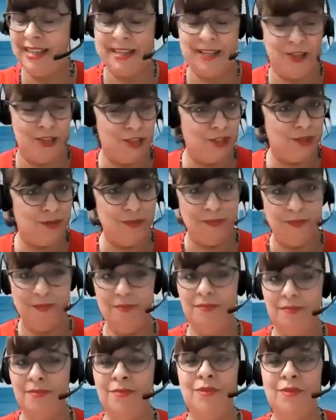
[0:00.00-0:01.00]
that is
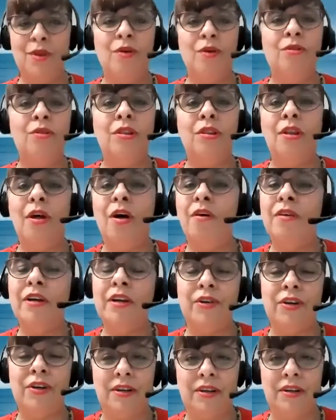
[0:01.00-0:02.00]
no
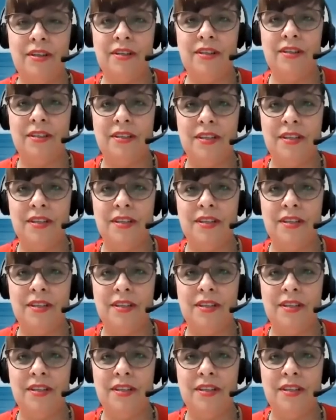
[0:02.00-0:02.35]
longer